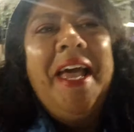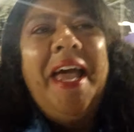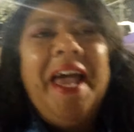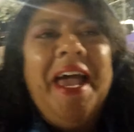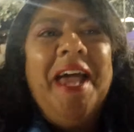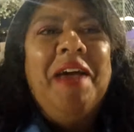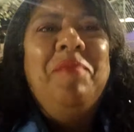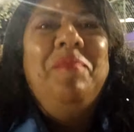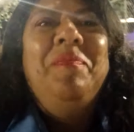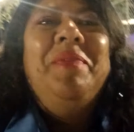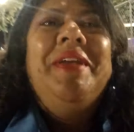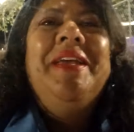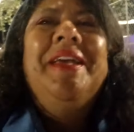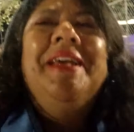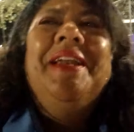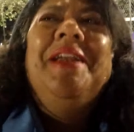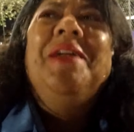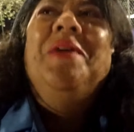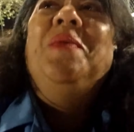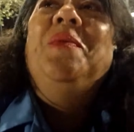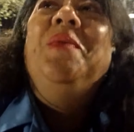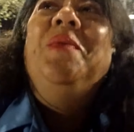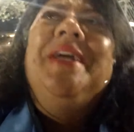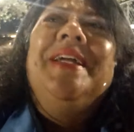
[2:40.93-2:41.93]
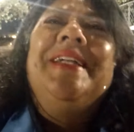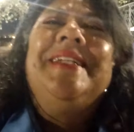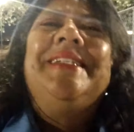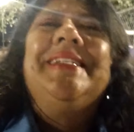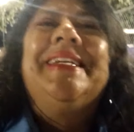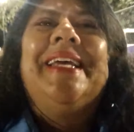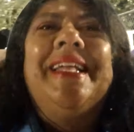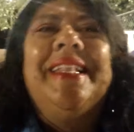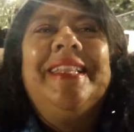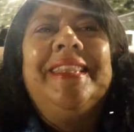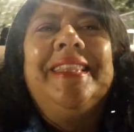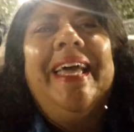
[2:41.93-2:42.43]
And being a witch
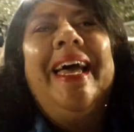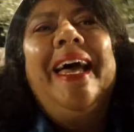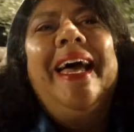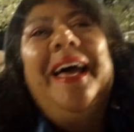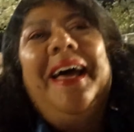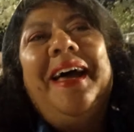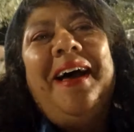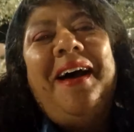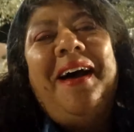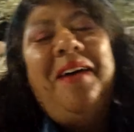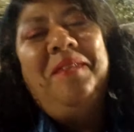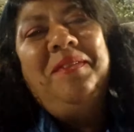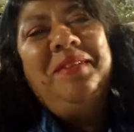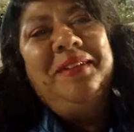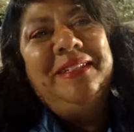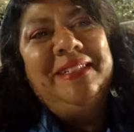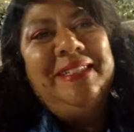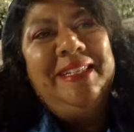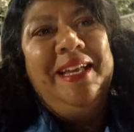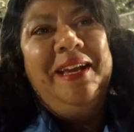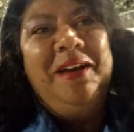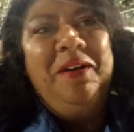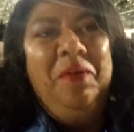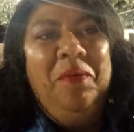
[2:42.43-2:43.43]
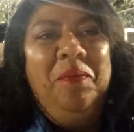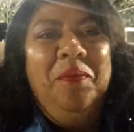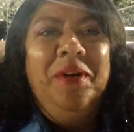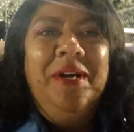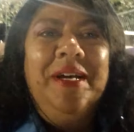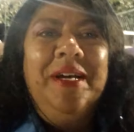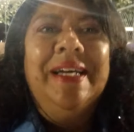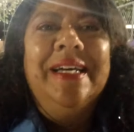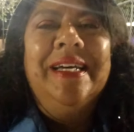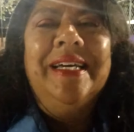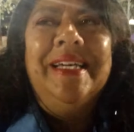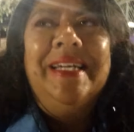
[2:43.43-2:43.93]
at that, I was like,
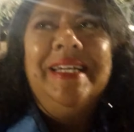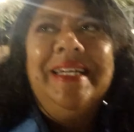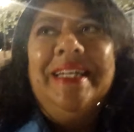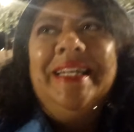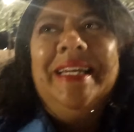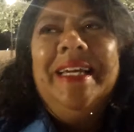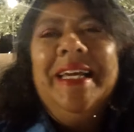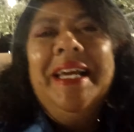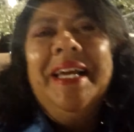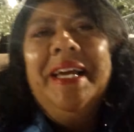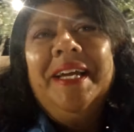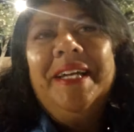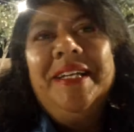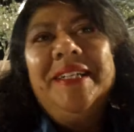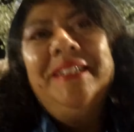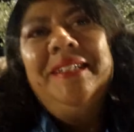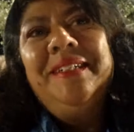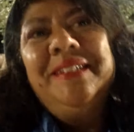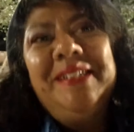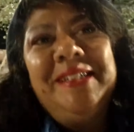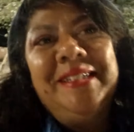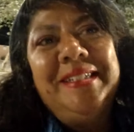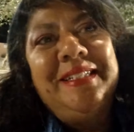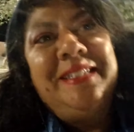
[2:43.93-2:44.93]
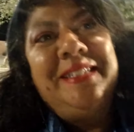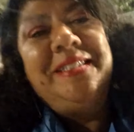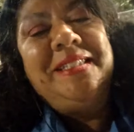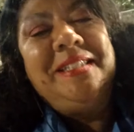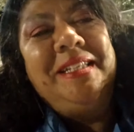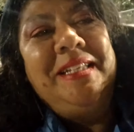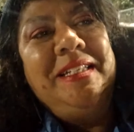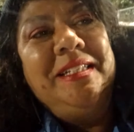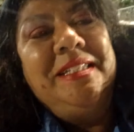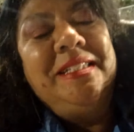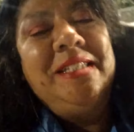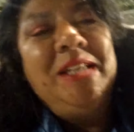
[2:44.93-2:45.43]
what? You're just
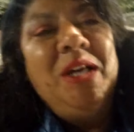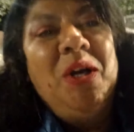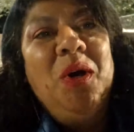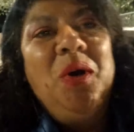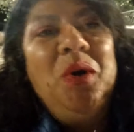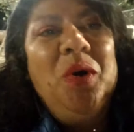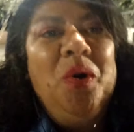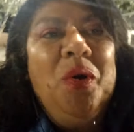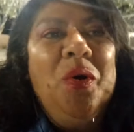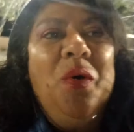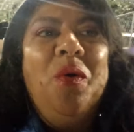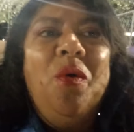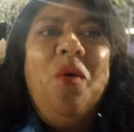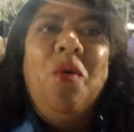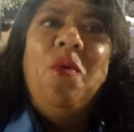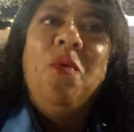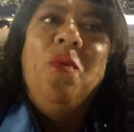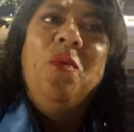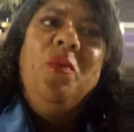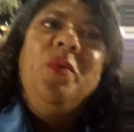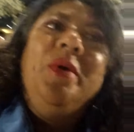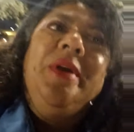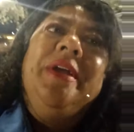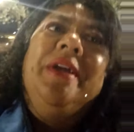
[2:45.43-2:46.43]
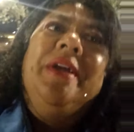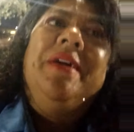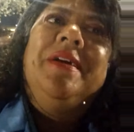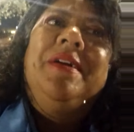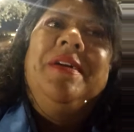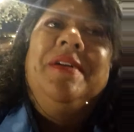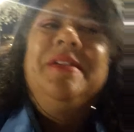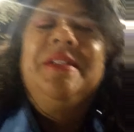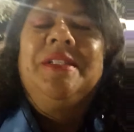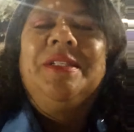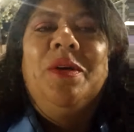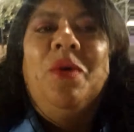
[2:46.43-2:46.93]
so
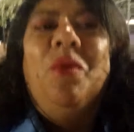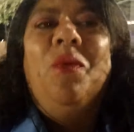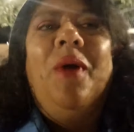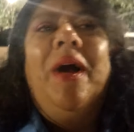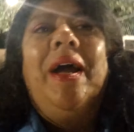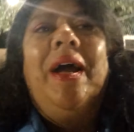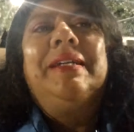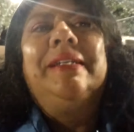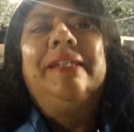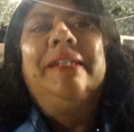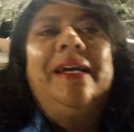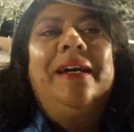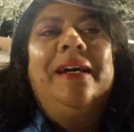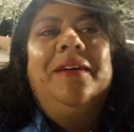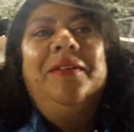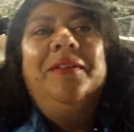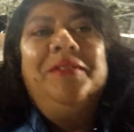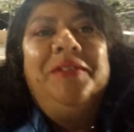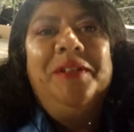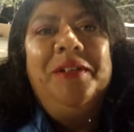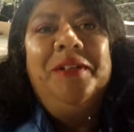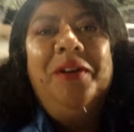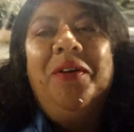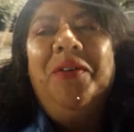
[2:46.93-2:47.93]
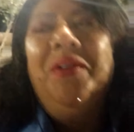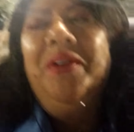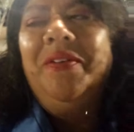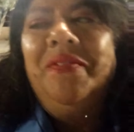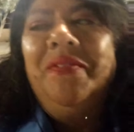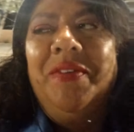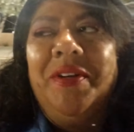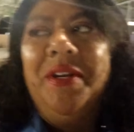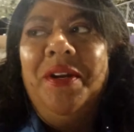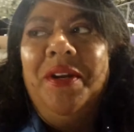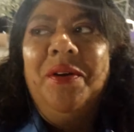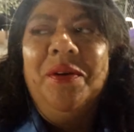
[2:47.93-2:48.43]
weird, so whacked out. You don't
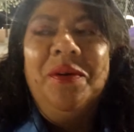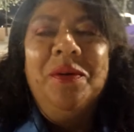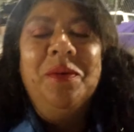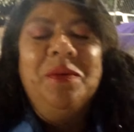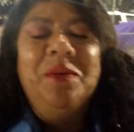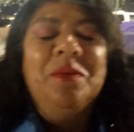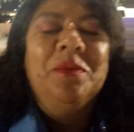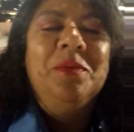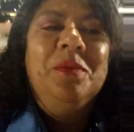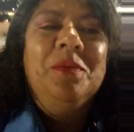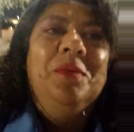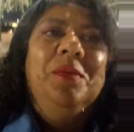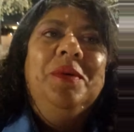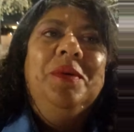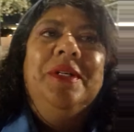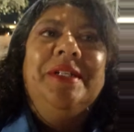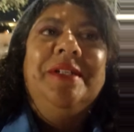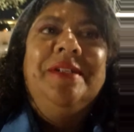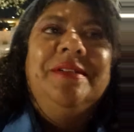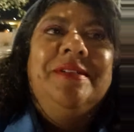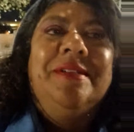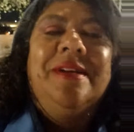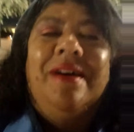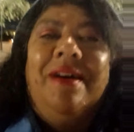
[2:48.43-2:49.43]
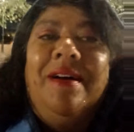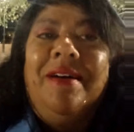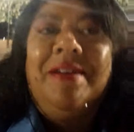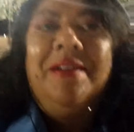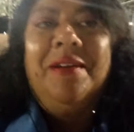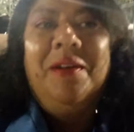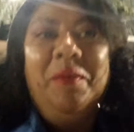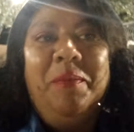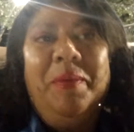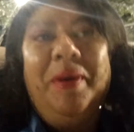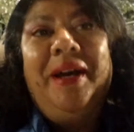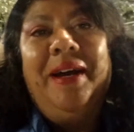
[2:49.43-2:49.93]
even know what you're
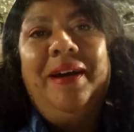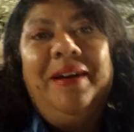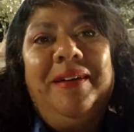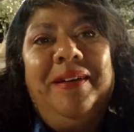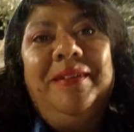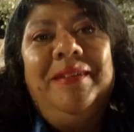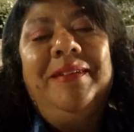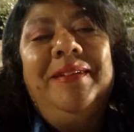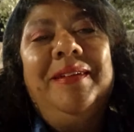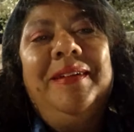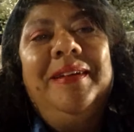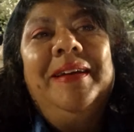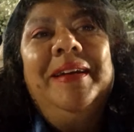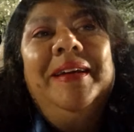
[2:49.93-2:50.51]
talking about.